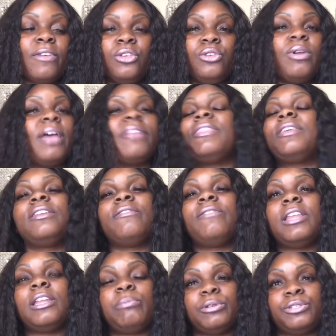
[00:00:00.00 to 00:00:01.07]
You have to
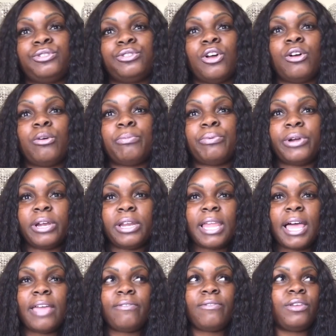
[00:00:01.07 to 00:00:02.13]
develop a strong prayer
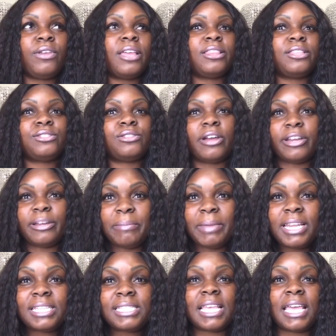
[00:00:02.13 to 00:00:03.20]
life and you have to start to
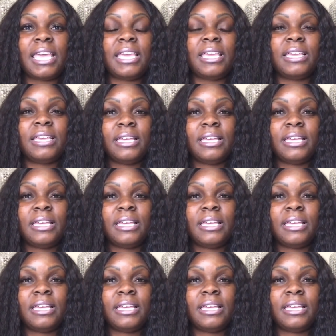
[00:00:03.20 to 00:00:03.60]
meditate.